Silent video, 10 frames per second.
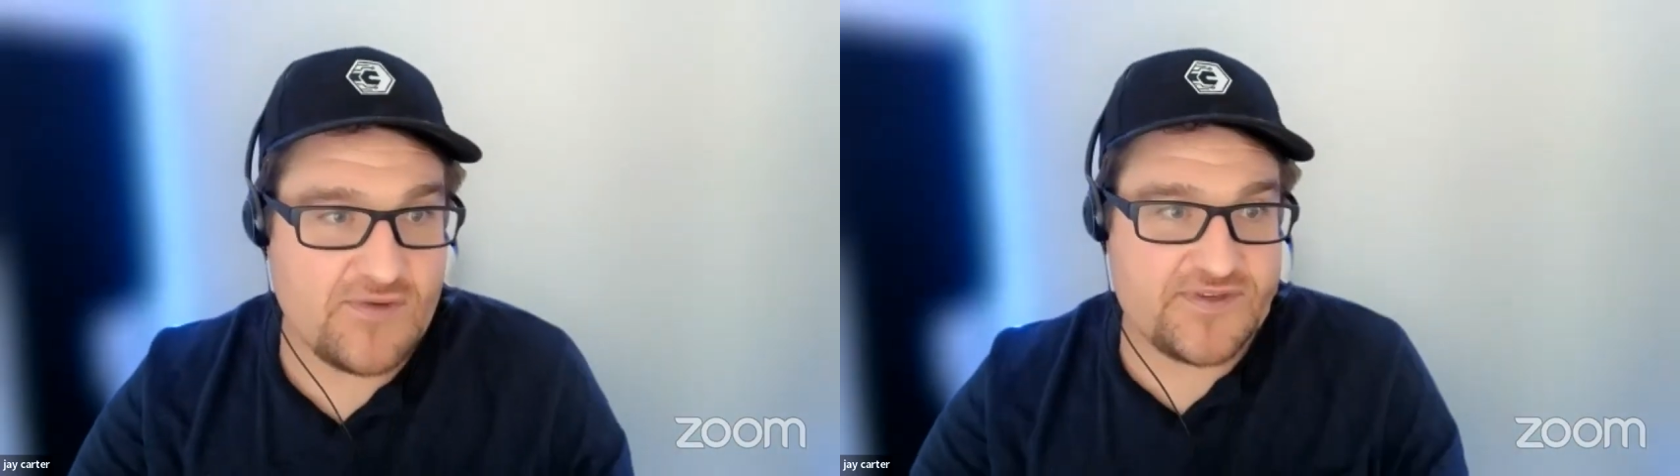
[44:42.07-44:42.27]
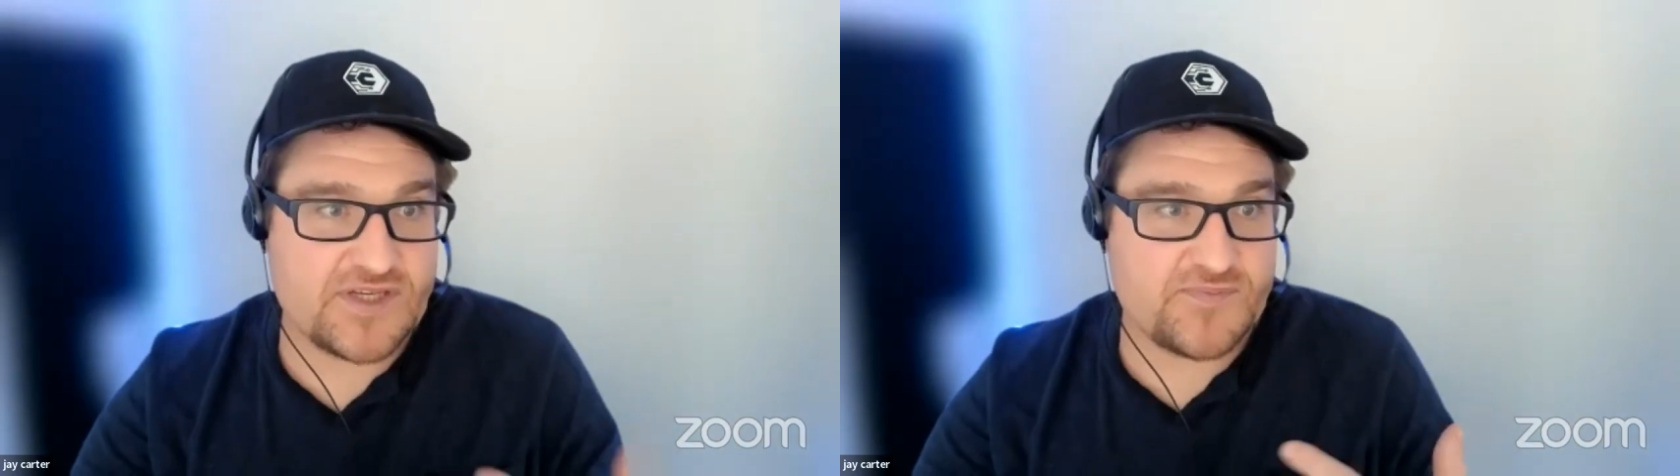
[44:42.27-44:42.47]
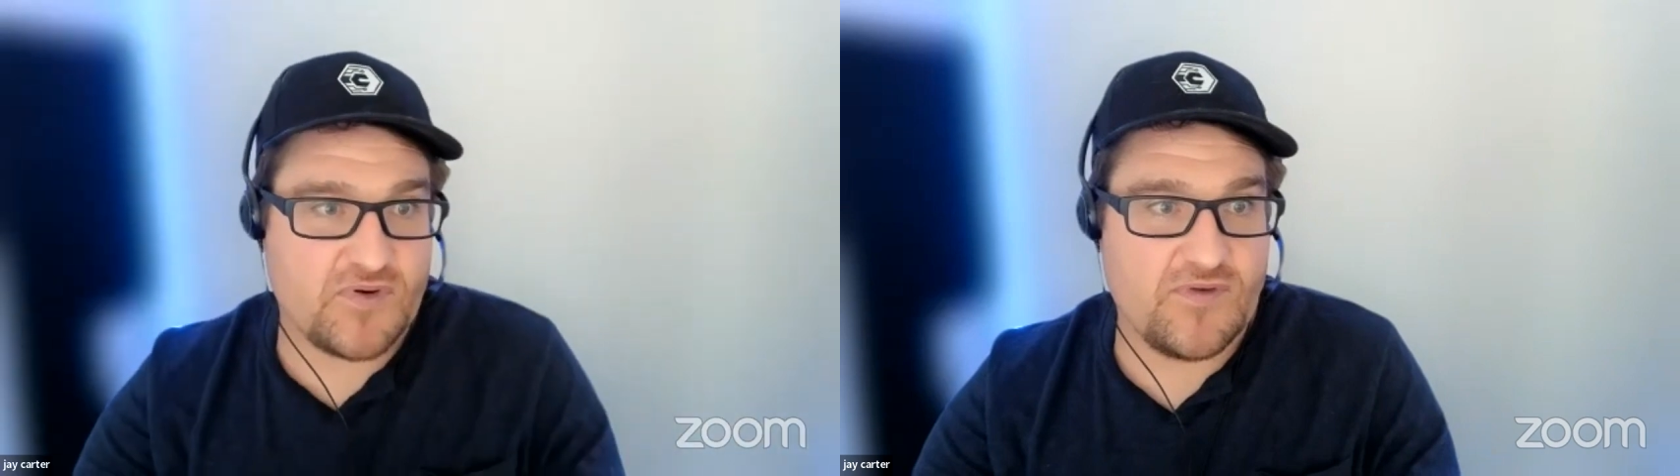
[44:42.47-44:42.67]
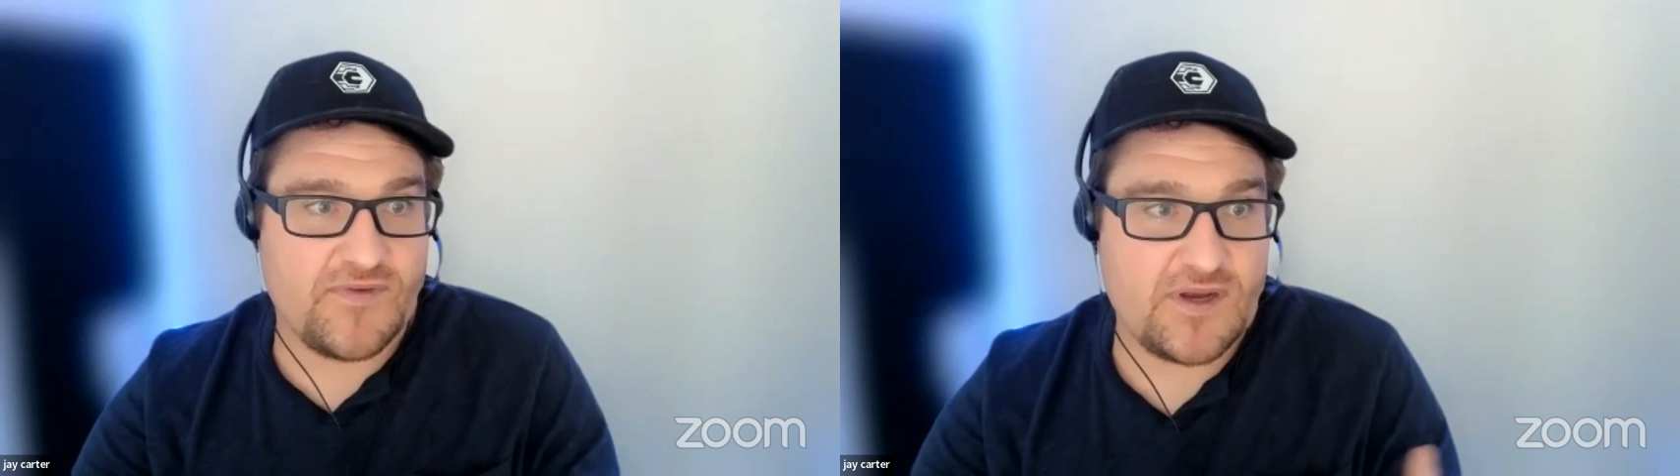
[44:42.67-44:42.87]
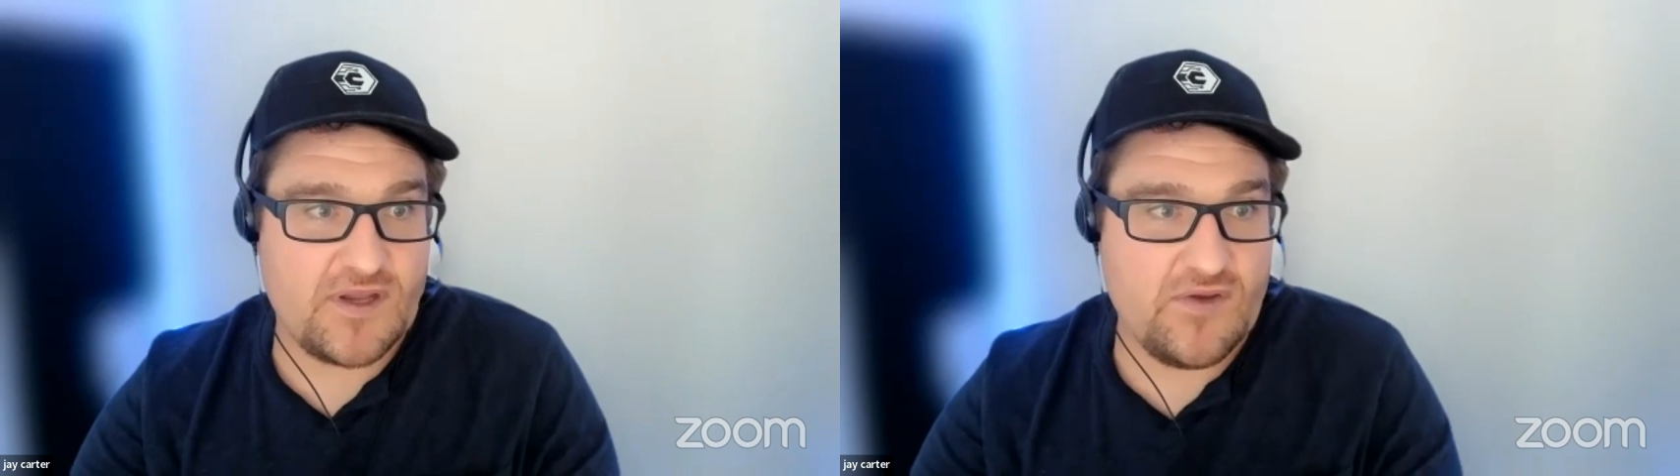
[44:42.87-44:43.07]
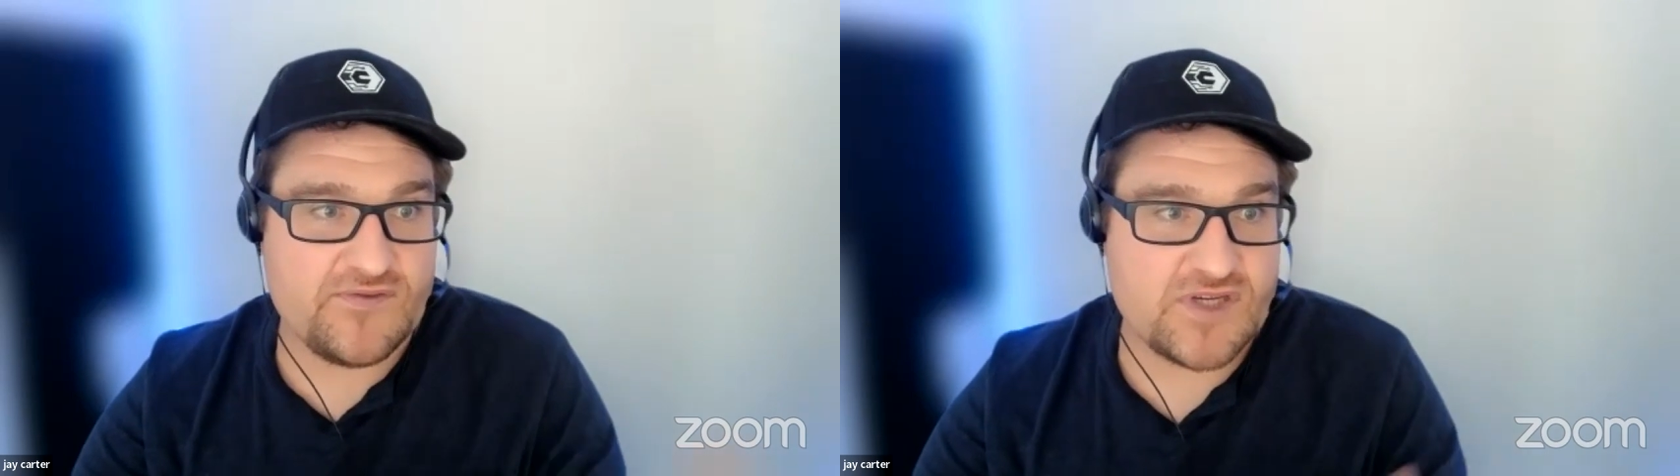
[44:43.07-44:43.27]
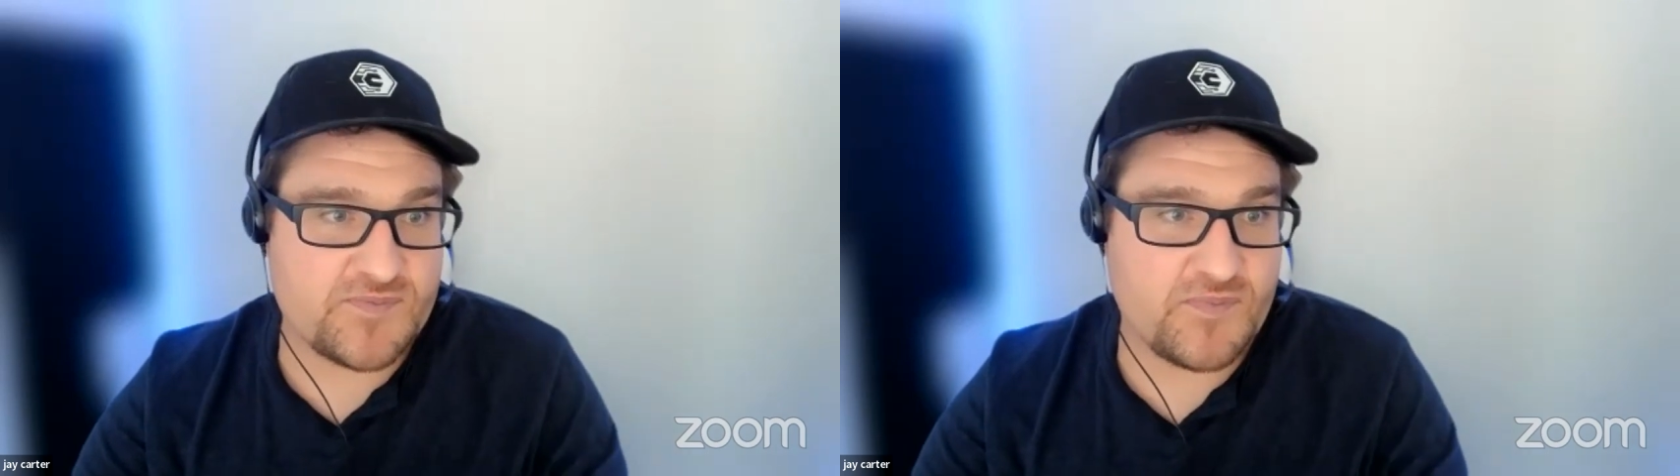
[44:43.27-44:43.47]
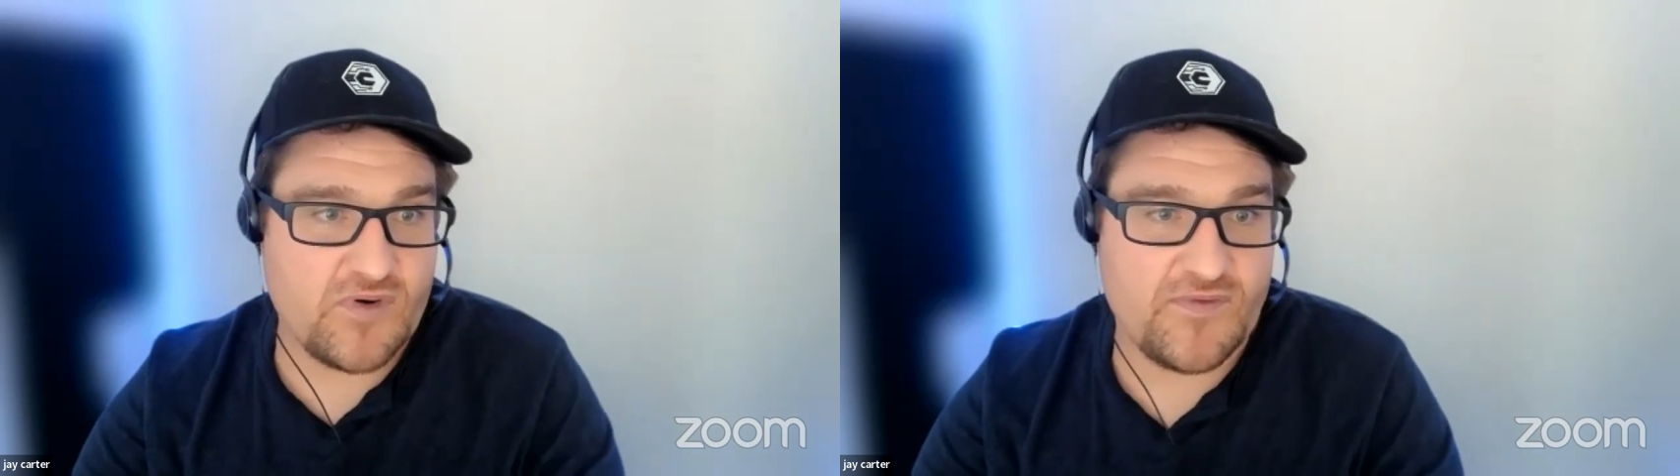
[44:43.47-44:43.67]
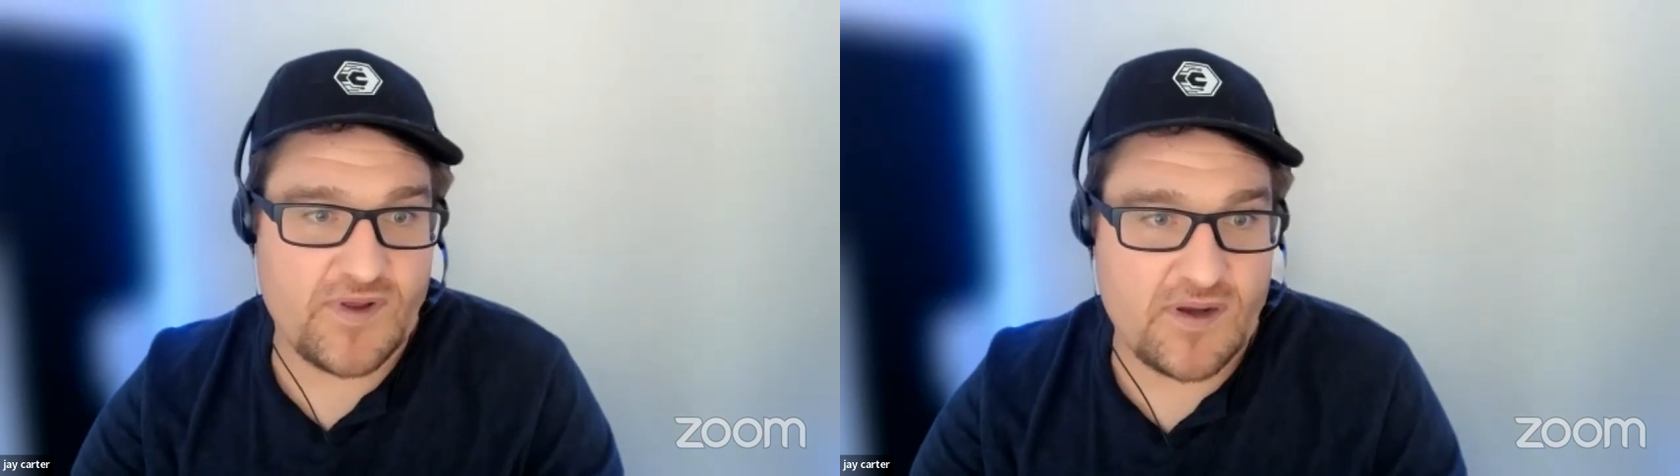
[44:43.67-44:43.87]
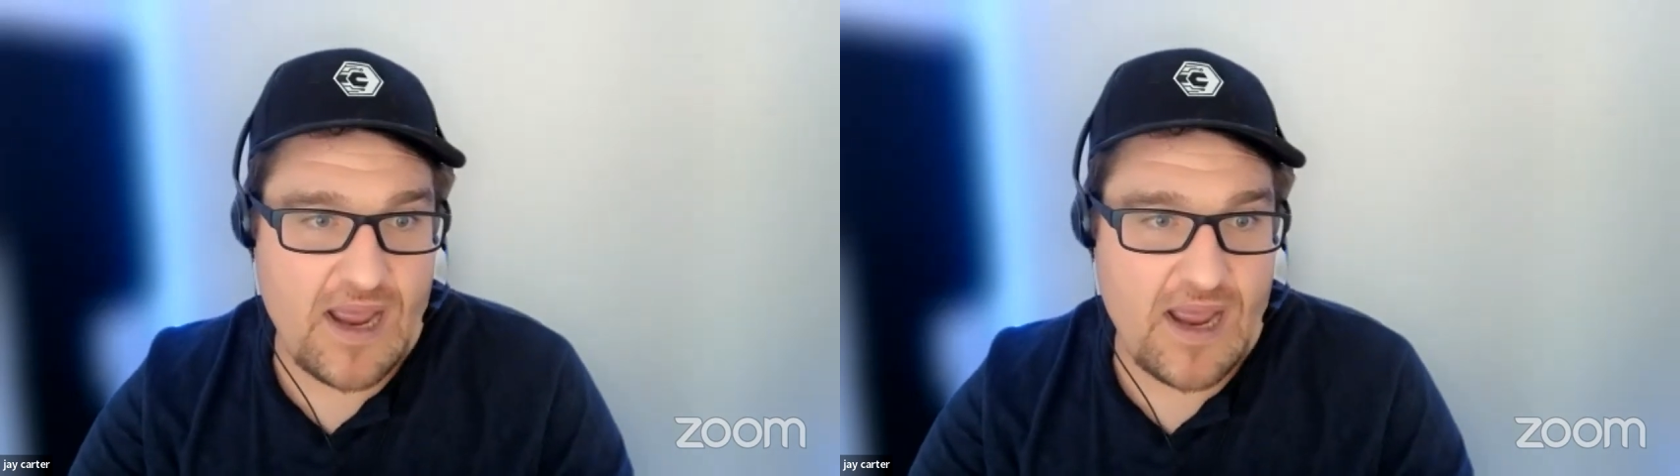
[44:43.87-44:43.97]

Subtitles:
you've just proven